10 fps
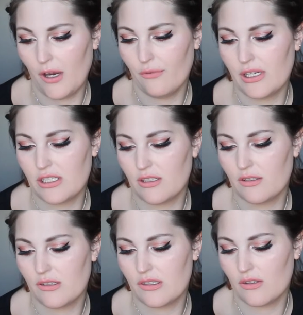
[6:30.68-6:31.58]

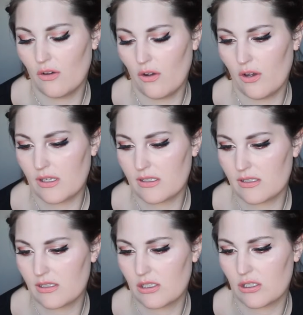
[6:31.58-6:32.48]
Original
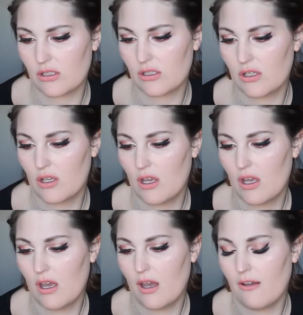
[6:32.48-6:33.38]
Source
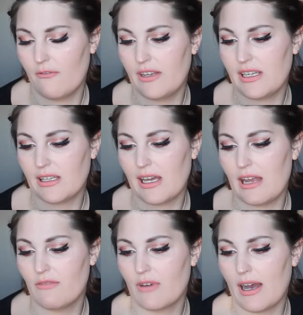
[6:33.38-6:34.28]
Vanilla
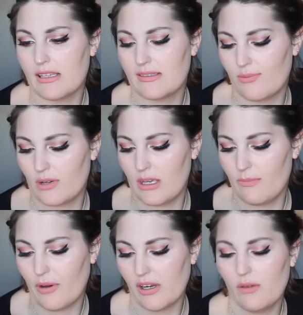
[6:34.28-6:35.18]
and
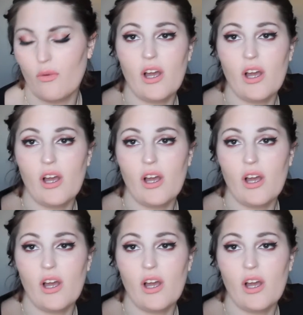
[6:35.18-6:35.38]
Raspberry Body